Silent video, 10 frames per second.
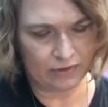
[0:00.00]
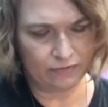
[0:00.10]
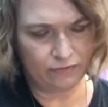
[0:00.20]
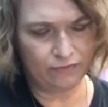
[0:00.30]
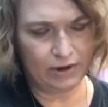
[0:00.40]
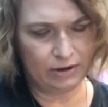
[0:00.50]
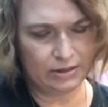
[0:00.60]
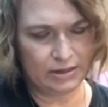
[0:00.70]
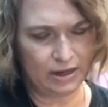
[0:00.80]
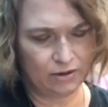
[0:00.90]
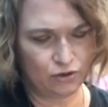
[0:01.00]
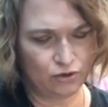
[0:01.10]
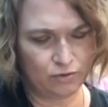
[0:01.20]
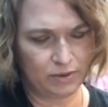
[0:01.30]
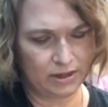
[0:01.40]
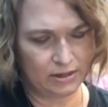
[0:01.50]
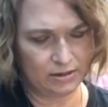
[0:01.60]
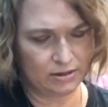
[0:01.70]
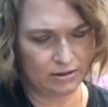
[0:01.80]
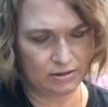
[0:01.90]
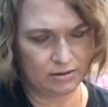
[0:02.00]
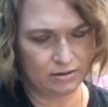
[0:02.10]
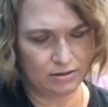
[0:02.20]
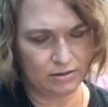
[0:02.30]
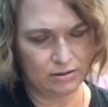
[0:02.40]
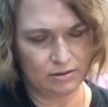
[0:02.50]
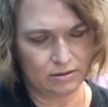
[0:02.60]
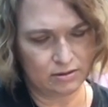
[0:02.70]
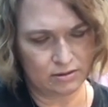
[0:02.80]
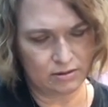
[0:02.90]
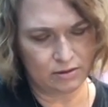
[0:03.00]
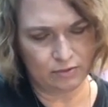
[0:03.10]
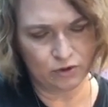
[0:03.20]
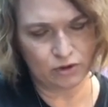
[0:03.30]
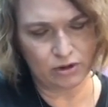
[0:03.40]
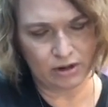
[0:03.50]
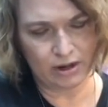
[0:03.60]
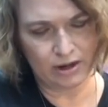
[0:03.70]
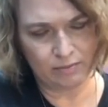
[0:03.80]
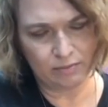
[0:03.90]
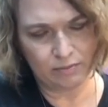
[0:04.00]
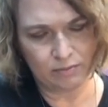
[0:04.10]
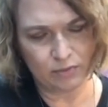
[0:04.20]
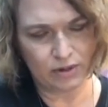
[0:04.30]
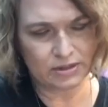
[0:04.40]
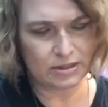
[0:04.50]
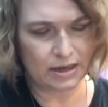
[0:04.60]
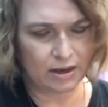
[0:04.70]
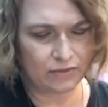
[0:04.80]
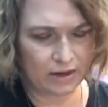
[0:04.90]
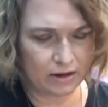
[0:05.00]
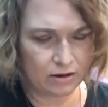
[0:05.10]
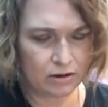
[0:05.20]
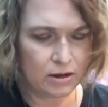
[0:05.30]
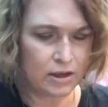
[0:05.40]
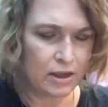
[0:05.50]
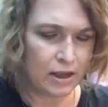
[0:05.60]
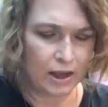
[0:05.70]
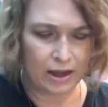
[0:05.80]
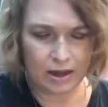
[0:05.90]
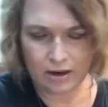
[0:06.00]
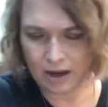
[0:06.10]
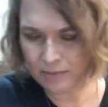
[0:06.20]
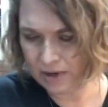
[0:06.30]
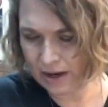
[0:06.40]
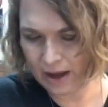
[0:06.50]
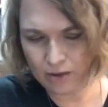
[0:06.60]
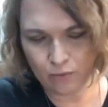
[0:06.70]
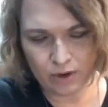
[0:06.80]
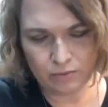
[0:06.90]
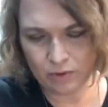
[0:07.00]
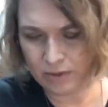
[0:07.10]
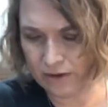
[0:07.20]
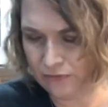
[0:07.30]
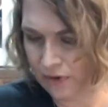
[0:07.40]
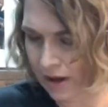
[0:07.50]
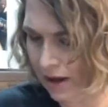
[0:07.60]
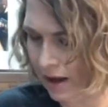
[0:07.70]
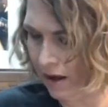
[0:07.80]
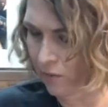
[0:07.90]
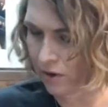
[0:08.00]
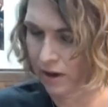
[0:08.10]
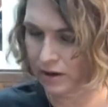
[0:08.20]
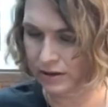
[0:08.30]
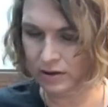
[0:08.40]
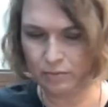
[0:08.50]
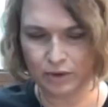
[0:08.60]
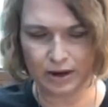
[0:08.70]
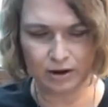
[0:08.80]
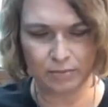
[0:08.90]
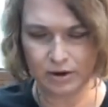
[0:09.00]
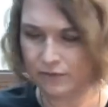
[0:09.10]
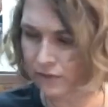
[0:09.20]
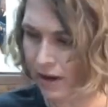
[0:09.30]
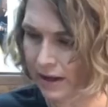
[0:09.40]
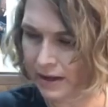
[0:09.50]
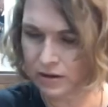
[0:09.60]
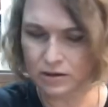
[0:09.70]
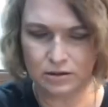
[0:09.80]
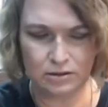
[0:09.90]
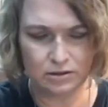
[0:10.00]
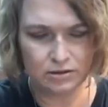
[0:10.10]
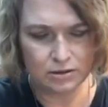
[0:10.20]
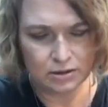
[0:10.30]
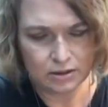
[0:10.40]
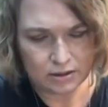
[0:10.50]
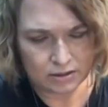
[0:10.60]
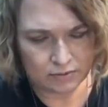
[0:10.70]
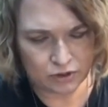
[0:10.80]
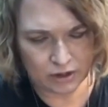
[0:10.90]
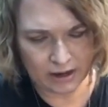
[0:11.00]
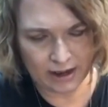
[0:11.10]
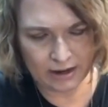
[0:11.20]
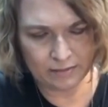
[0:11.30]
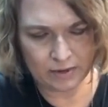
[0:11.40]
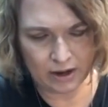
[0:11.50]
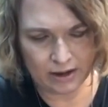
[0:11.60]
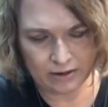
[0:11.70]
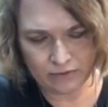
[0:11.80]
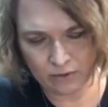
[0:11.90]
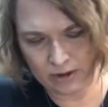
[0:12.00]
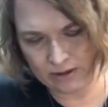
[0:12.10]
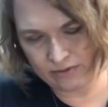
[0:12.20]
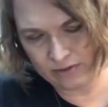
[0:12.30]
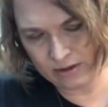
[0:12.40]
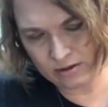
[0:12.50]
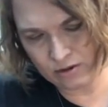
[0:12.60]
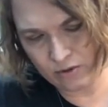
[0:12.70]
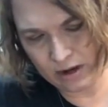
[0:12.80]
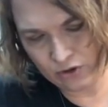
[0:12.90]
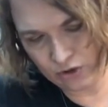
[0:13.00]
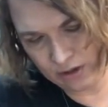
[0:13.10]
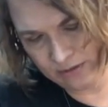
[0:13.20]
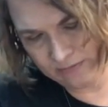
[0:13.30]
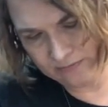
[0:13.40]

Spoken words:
very textured piece. So I'm just gonna kind of press it down there. And I'm gonna add one more butterfly. I want a little brighter butterfly here. So I'm just gonna add him kind of going in this direction.